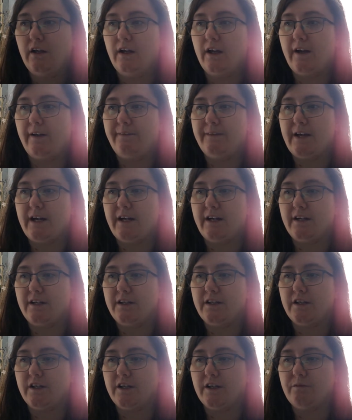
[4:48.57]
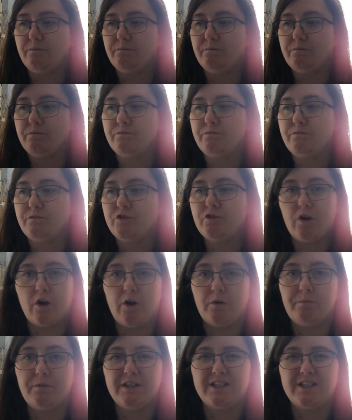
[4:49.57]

And that um, drop,